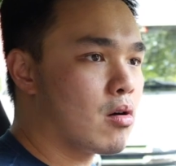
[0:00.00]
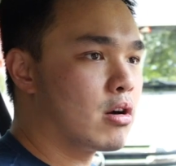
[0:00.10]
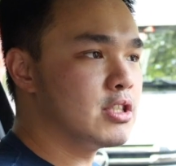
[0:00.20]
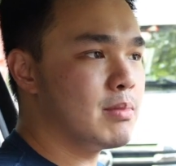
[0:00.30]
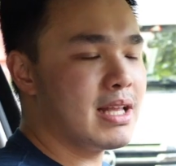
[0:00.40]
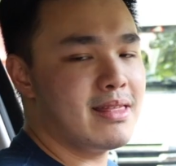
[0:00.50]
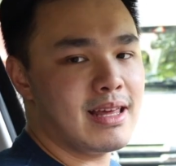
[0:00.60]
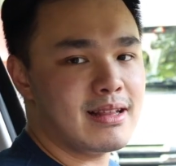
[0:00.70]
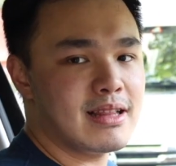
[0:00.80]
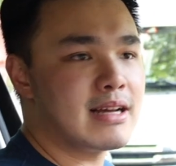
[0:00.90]
cars, you might
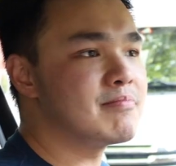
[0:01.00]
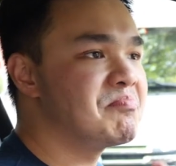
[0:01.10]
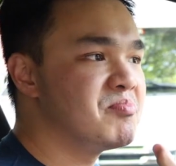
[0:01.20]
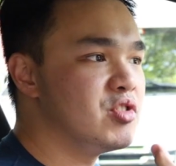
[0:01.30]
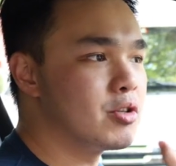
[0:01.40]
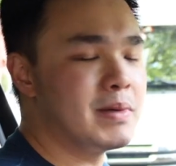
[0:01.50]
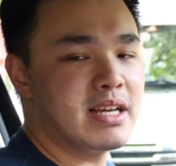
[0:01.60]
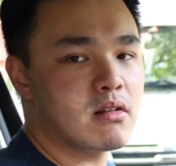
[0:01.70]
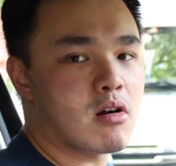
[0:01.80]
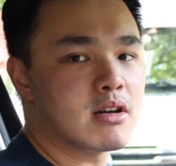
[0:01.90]
think that
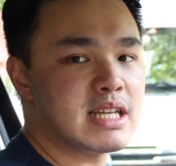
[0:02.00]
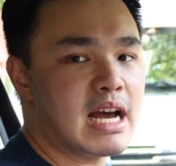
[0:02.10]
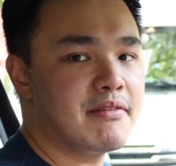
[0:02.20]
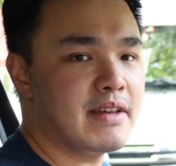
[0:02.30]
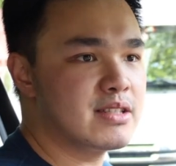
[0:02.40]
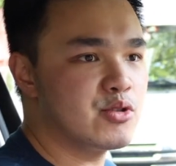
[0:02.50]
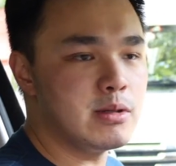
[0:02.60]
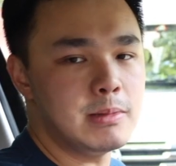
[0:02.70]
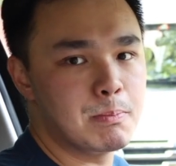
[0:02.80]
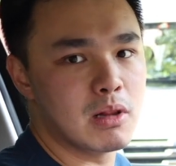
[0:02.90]
European cars have
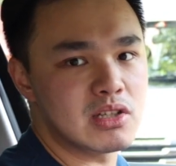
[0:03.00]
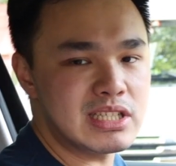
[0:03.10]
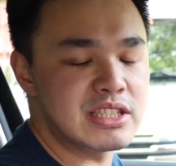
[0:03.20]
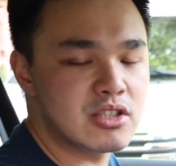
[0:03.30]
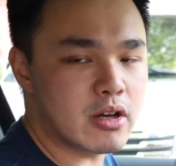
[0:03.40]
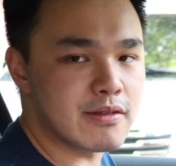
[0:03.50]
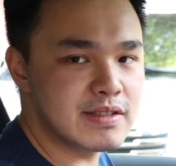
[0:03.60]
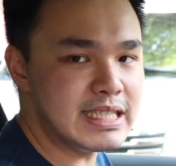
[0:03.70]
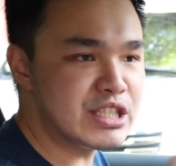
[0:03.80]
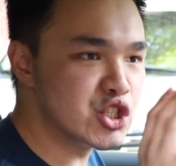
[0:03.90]
extremely plush and
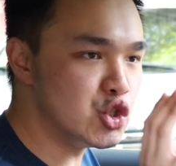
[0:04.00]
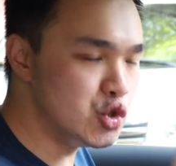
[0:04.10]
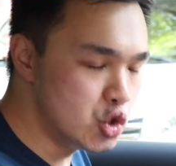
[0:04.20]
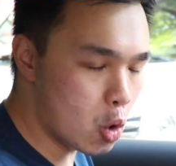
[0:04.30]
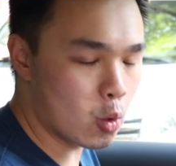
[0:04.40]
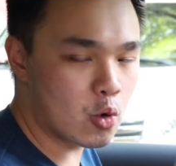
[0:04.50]
soft seats. No,